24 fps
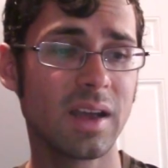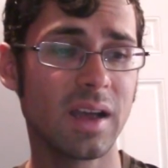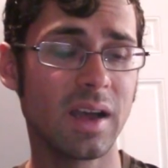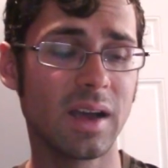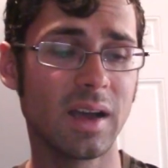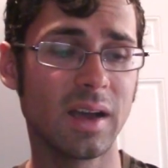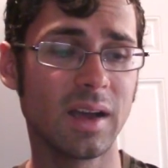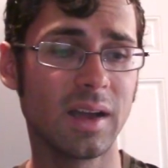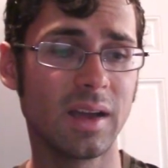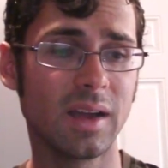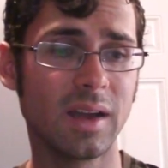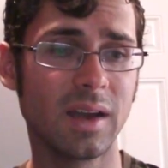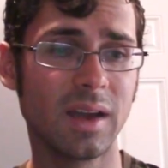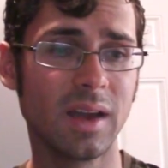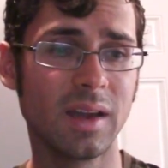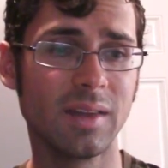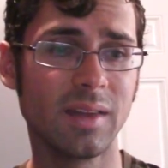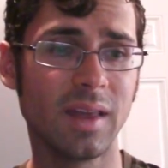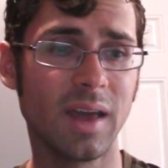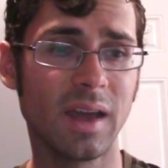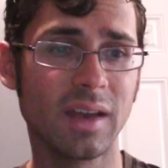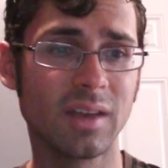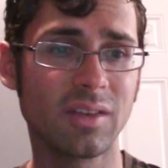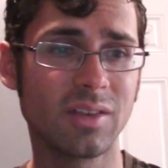
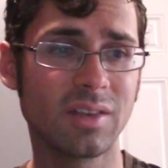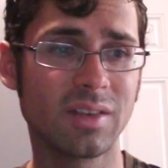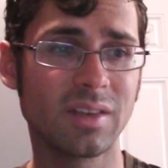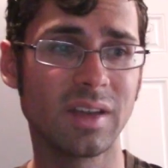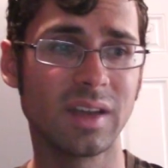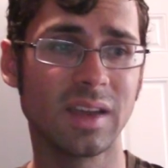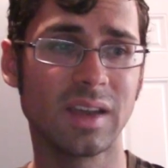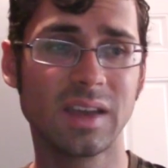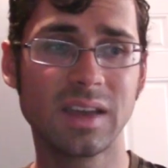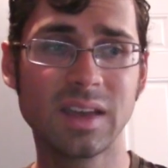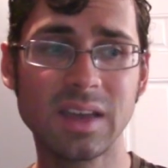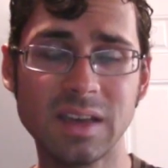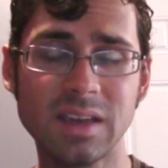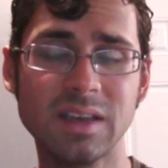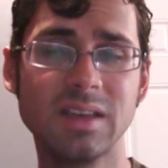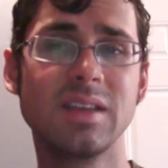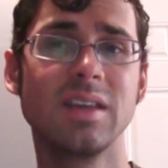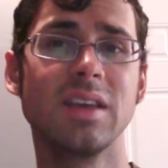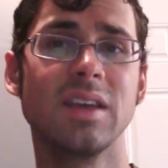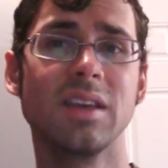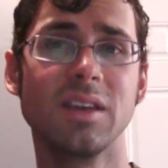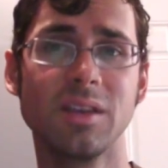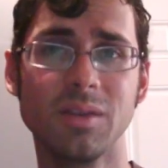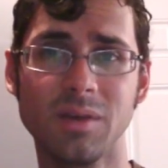and that just like
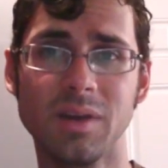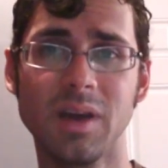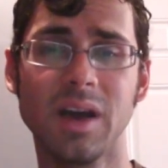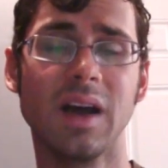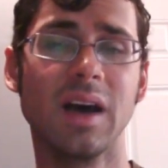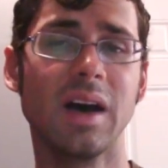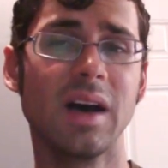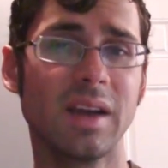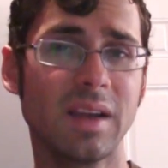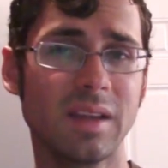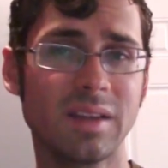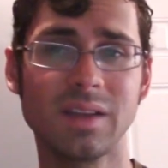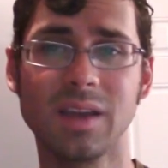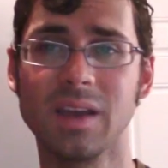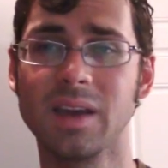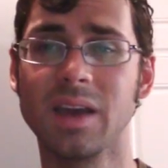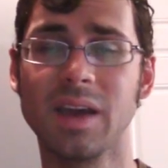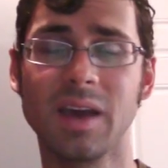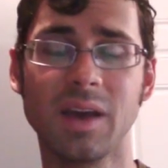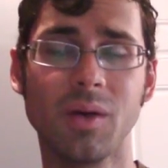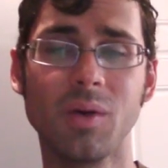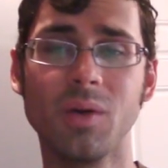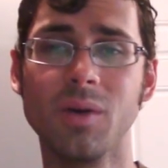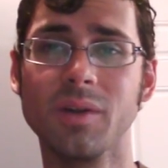continued on as I
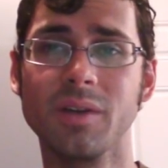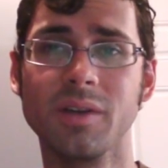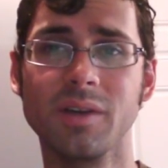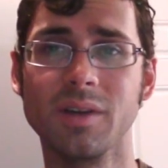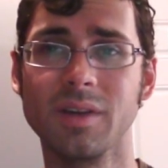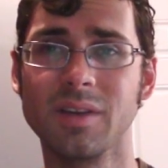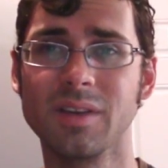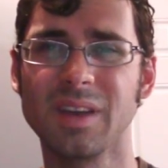got older.